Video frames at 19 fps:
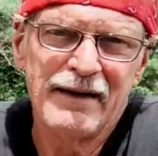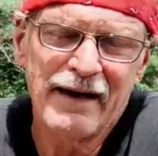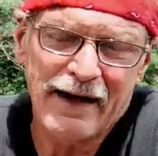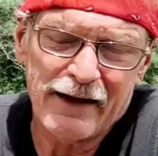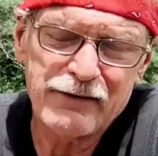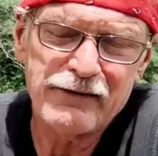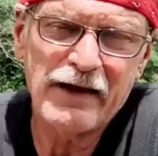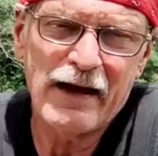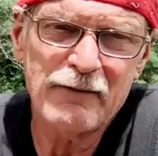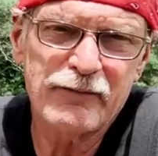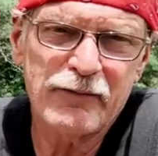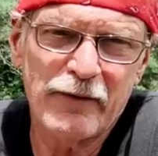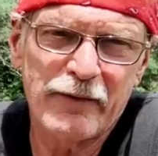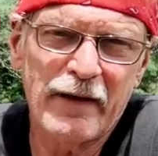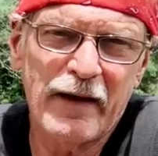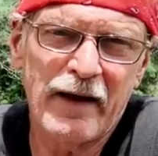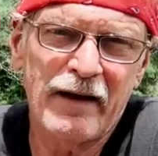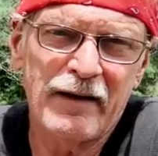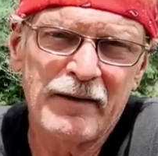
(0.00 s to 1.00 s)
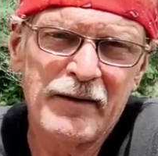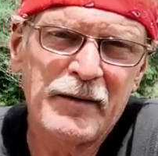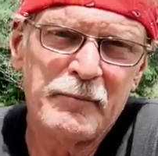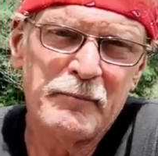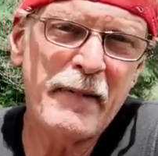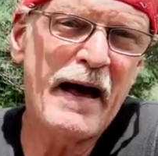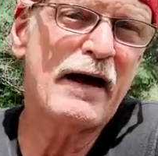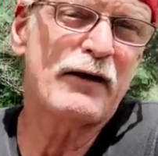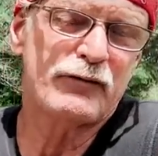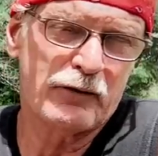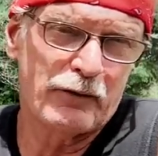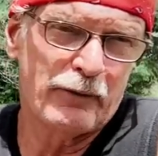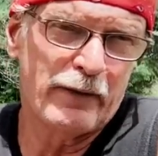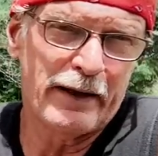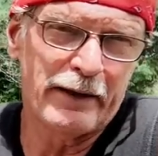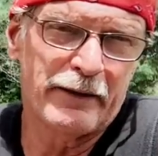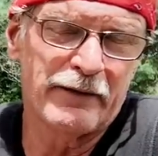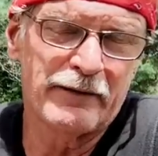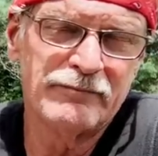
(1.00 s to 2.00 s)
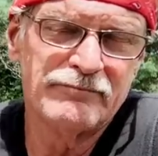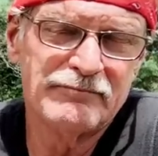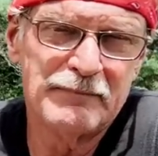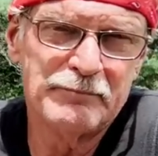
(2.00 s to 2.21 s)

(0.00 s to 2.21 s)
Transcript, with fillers: except for the macerator